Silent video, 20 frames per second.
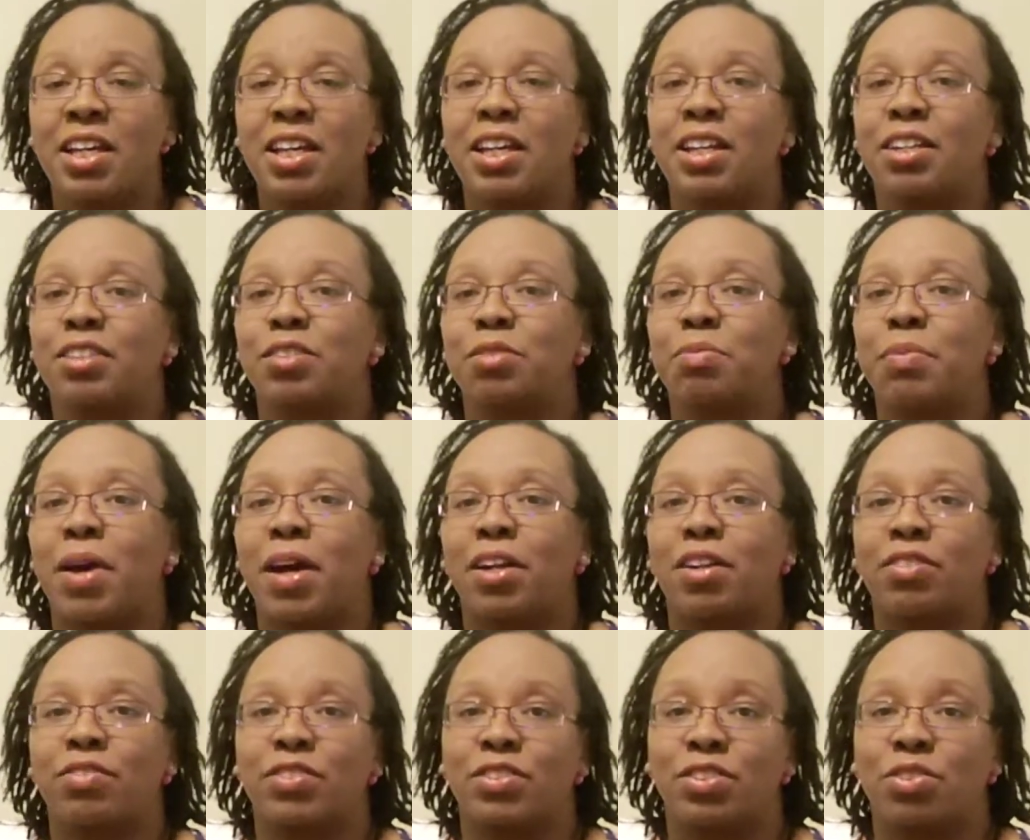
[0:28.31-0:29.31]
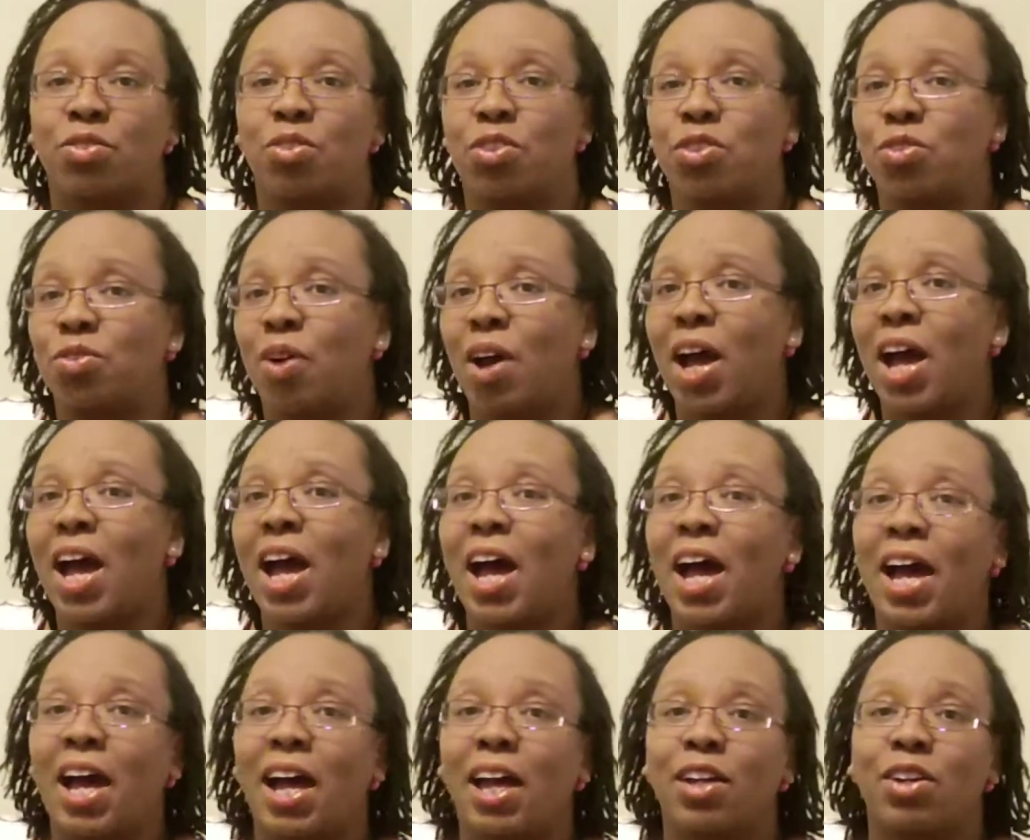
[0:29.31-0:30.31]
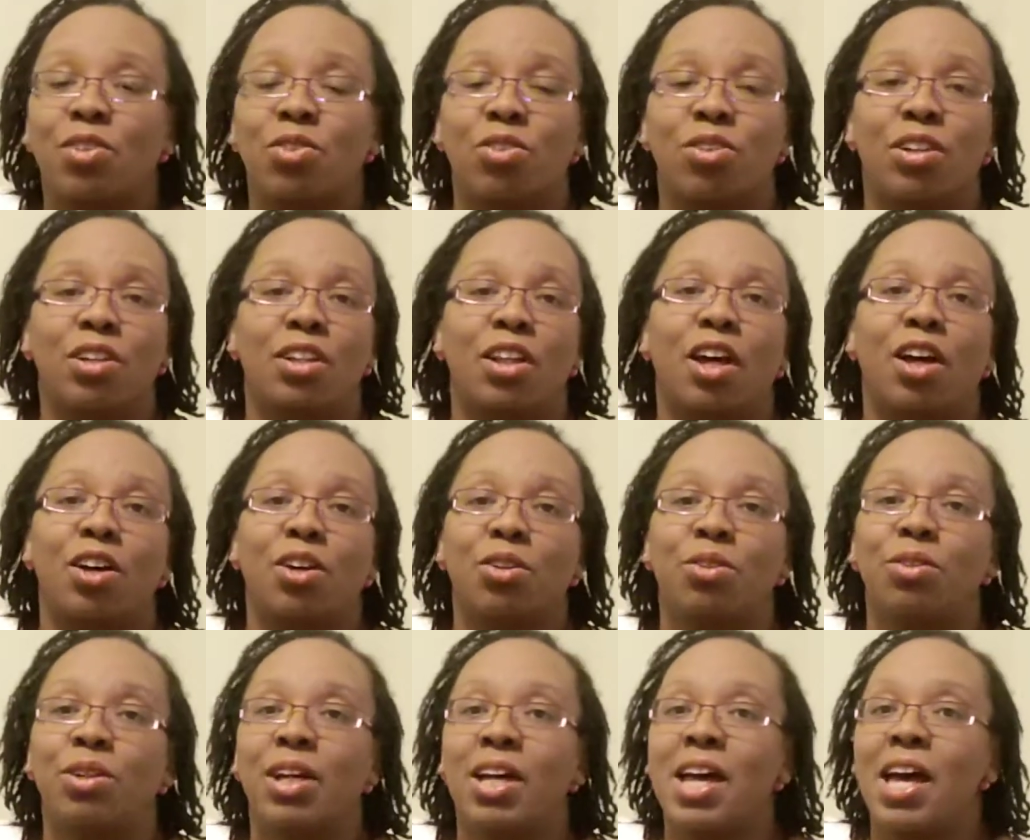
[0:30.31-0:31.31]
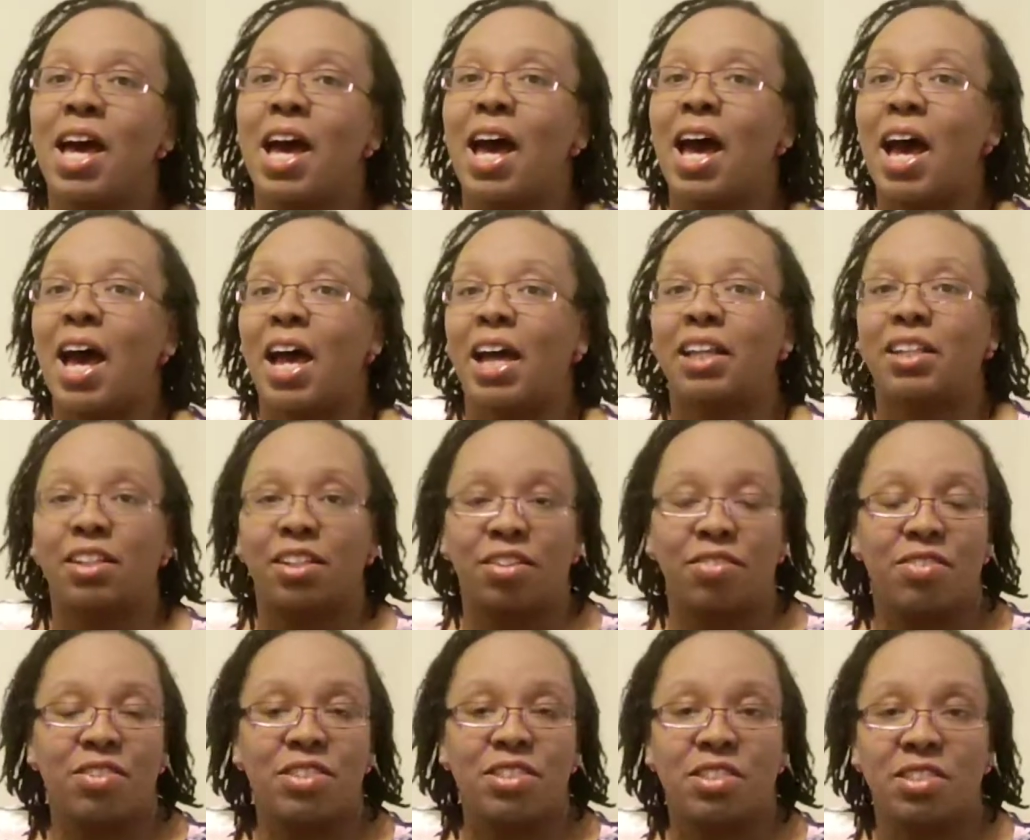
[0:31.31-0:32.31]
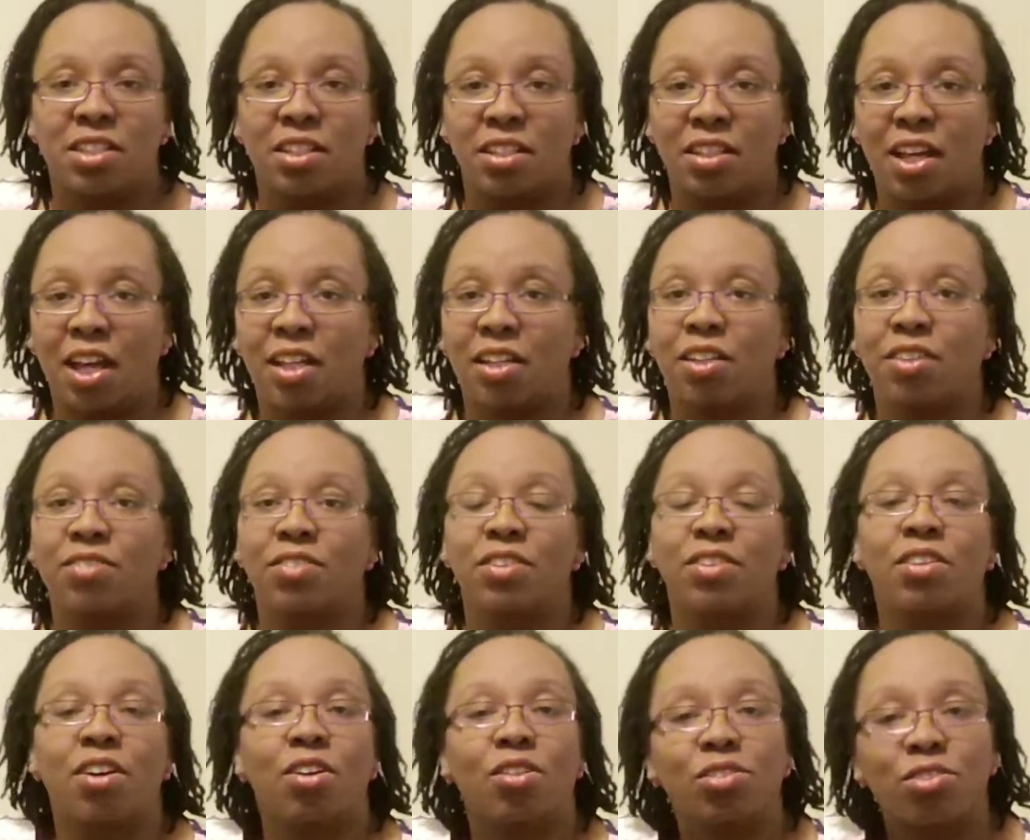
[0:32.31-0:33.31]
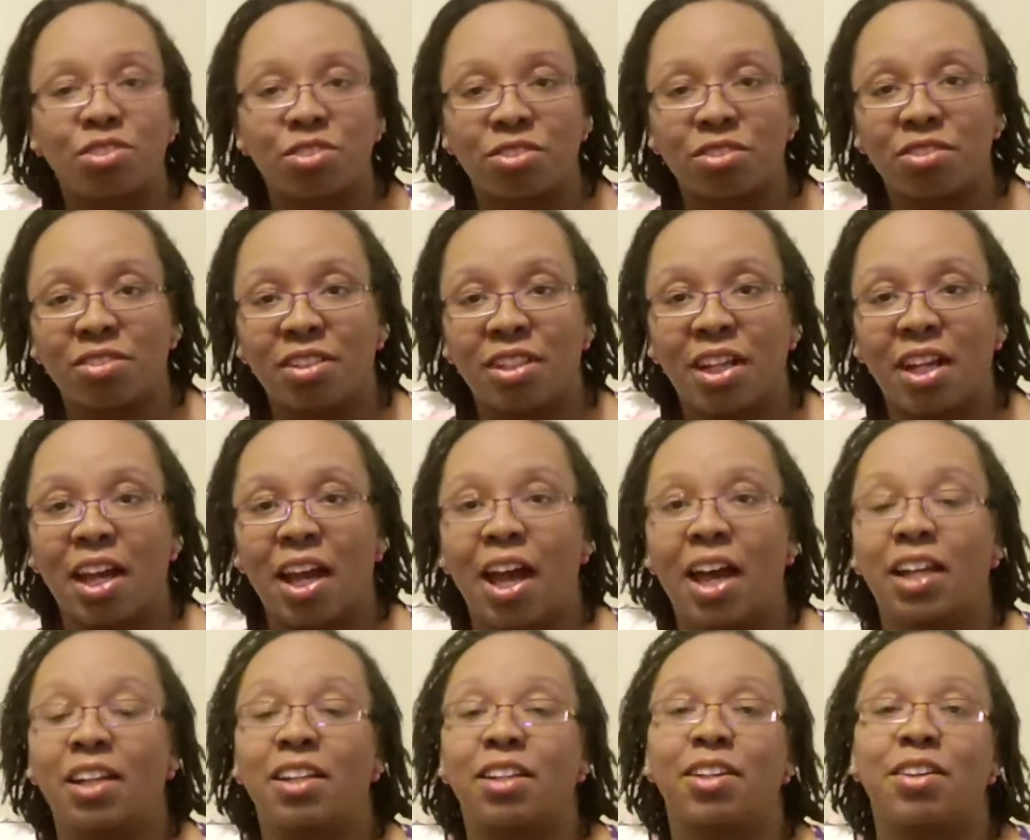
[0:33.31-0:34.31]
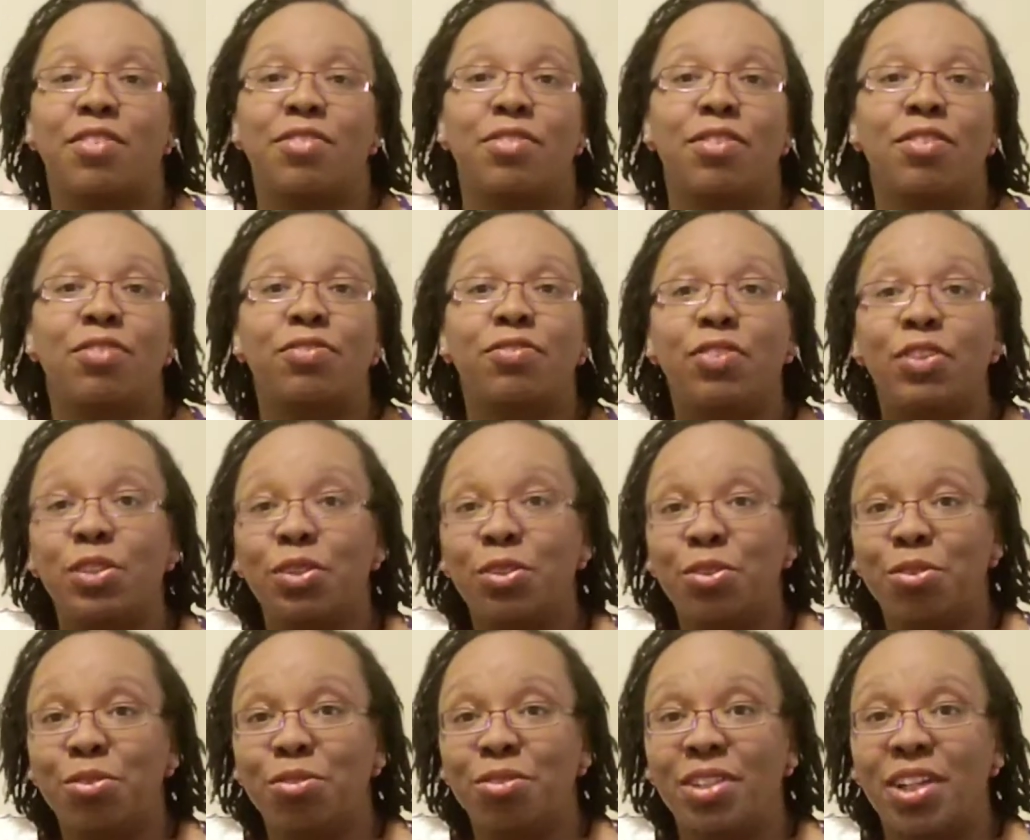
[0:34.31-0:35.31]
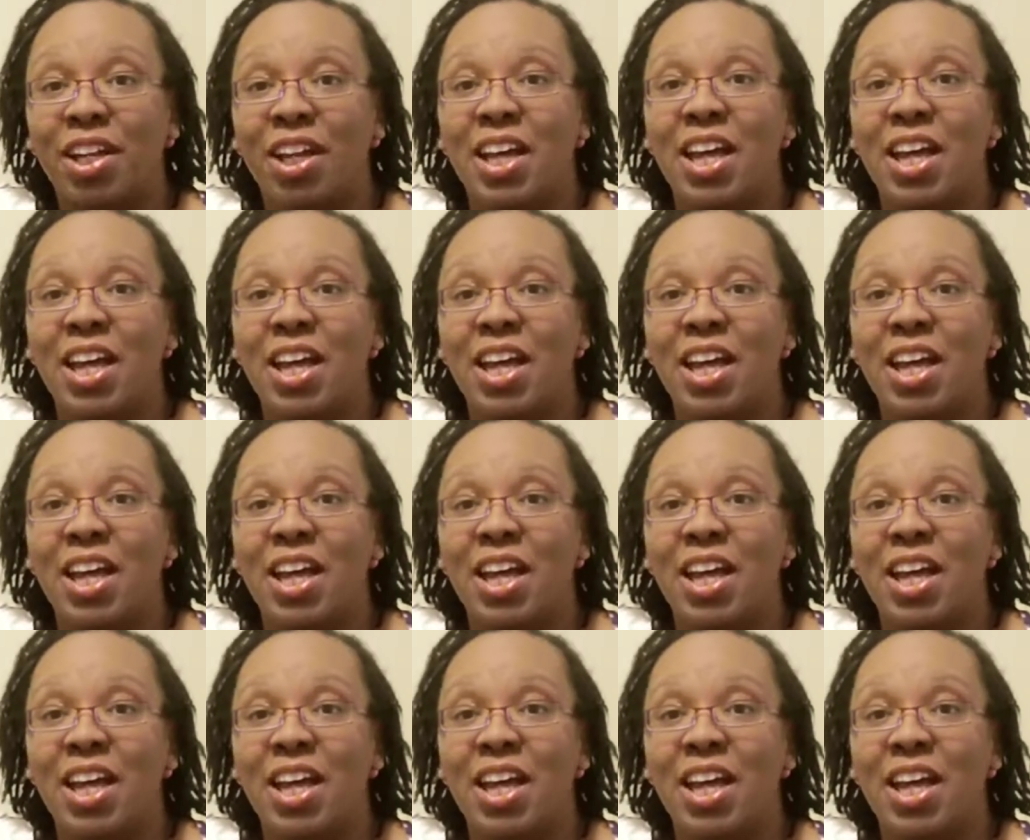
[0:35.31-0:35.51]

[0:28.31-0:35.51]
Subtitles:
It doesn't matter if it's going through a high or a low. I love this city. I love the culture. I love the food.